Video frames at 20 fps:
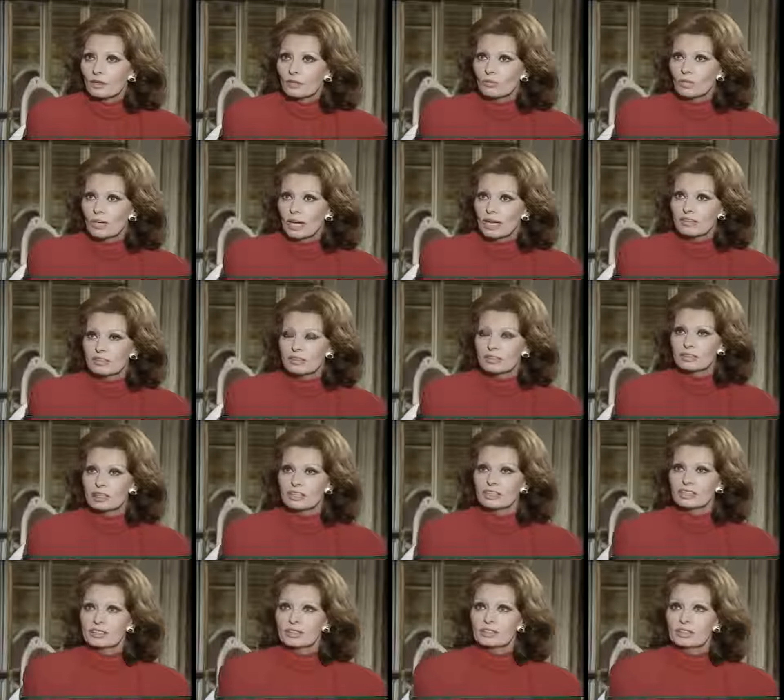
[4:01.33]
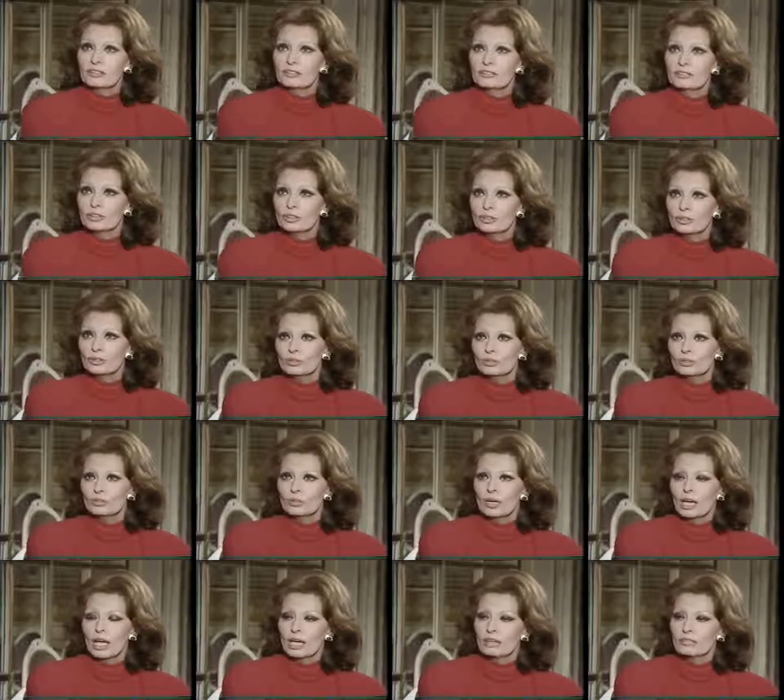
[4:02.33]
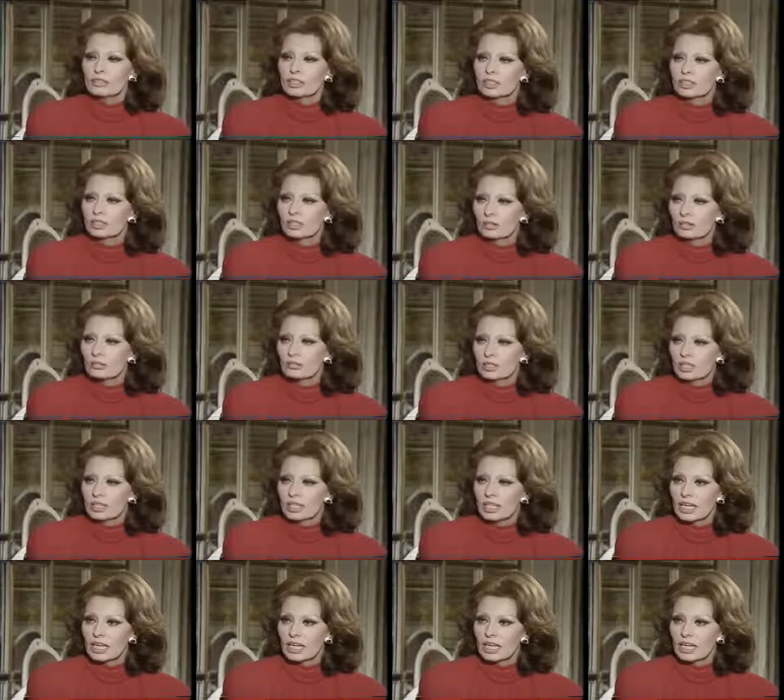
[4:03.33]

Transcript: Well, I think that if you have a goal in